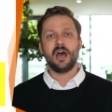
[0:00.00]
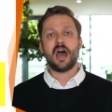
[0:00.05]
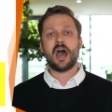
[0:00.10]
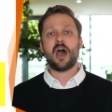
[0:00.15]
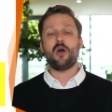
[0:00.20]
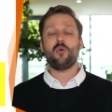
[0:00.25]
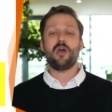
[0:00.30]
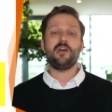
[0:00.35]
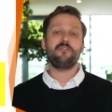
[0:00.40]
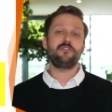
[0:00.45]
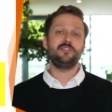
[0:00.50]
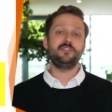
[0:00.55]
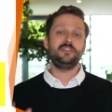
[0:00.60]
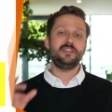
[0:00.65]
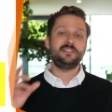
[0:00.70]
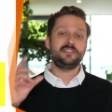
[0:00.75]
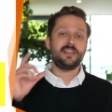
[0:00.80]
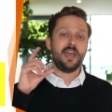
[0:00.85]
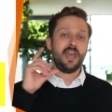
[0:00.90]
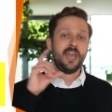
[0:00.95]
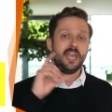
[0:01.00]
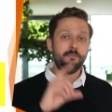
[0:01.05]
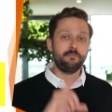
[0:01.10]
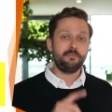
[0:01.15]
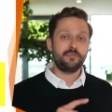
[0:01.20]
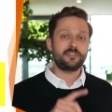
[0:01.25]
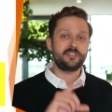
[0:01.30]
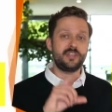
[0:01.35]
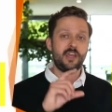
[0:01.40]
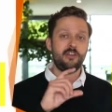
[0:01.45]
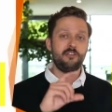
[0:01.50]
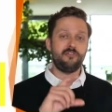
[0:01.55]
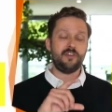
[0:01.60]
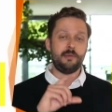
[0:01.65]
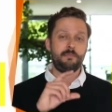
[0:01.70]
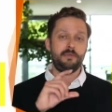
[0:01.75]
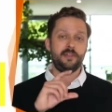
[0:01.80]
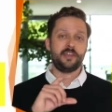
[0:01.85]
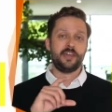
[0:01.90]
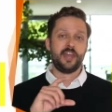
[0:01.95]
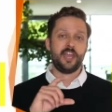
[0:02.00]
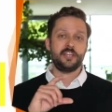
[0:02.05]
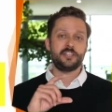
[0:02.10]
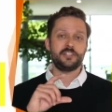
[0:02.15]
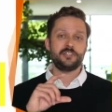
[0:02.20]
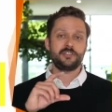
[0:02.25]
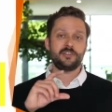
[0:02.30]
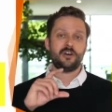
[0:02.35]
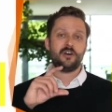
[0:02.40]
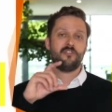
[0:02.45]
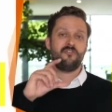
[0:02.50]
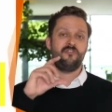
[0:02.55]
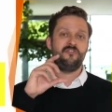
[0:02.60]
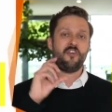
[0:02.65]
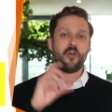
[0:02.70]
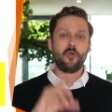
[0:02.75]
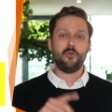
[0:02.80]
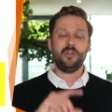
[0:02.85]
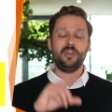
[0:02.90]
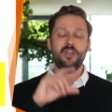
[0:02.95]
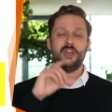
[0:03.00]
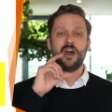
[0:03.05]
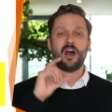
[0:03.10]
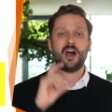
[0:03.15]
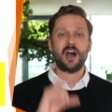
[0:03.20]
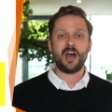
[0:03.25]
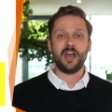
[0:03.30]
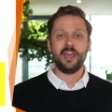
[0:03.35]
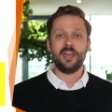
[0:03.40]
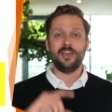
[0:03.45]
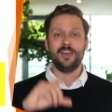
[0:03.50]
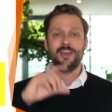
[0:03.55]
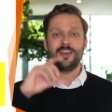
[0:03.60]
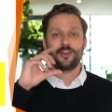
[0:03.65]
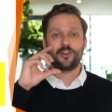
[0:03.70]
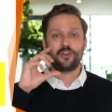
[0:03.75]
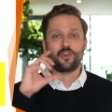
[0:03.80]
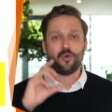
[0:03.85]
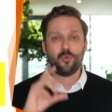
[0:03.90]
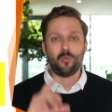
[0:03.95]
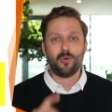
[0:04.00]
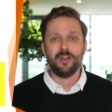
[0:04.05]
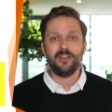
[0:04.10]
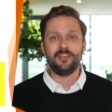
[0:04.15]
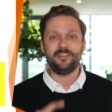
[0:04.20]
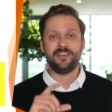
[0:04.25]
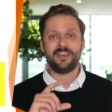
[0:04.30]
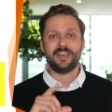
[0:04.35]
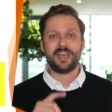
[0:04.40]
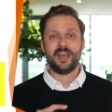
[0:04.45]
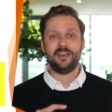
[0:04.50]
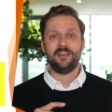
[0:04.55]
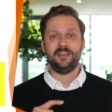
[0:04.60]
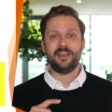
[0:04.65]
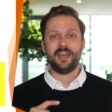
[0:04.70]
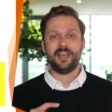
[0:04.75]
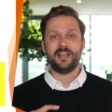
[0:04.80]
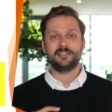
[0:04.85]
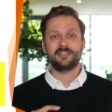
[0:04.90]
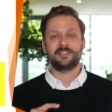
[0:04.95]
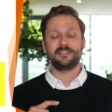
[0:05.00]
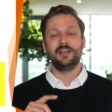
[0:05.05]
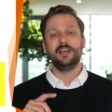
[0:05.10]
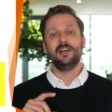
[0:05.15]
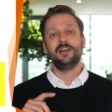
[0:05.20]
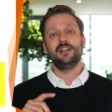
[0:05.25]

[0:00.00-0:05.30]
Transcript: However, these 8% of applications are very high quality candidates,